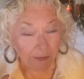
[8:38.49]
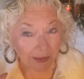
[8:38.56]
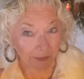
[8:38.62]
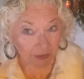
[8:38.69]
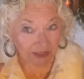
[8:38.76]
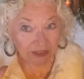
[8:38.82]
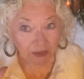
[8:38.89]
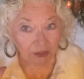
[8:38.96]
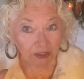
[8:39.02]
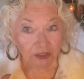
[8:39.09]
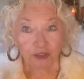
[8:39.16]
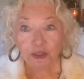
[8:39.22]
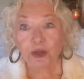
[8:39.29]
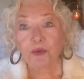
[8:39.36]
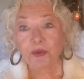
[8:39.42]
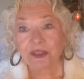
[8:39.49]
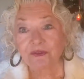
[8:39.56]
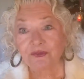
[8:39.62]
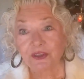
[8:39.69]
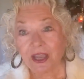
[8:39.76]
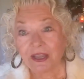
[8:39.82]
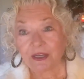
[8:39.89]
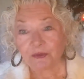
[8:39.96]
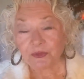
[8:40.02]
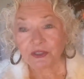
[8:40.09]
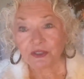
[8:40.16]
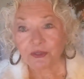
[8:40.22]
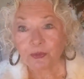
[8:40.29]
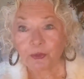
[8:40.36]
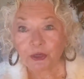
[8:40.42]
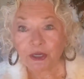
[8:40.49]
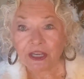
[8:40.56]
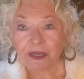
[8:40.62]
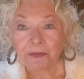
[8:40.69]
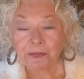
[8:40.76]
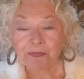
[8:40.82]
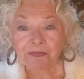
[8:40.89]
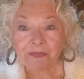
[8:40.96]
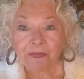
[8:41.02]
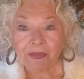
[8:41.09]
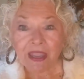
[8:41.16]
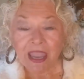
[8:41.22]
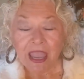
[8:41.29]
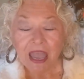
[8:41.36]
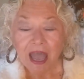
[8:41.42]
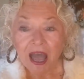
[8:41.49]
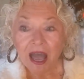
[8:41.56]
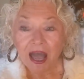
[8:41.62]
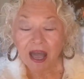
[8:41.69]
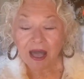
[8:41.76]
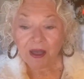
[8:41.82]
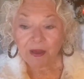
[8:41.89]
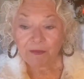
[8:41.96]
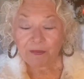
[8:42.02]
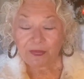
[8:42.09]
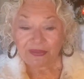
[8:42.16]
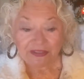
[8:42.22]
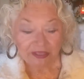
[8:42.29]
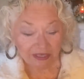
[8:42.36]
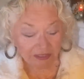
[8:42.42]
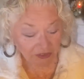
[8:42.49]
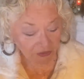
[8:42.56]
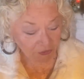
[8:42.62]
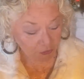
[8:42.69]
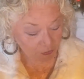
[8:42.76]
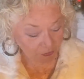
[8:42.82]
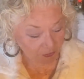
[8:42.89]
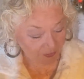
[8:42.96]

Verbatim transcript: I wasn't going to show gift items this morning, but this should